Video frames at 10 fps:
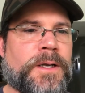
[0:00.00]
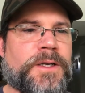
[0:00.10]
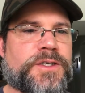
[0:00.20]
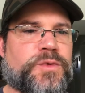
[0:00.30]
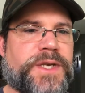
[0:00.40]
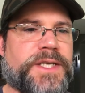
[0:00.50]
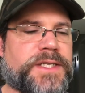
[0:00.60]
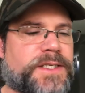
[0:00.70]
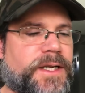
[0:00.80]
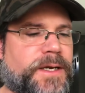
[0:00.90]
Sweetness
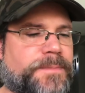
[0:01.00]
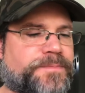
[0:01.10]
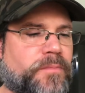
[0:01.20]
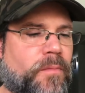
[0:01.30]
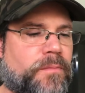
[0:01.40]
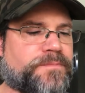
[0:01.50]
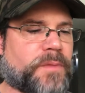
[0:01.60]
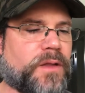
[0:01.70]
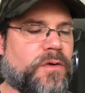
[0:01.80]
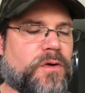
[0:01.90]
there,
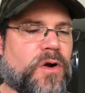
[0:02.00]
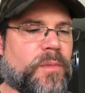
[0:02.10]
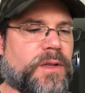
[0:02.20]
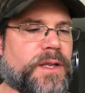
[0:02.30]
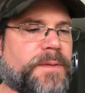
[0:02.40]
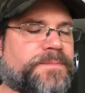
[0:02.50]
a little caramely.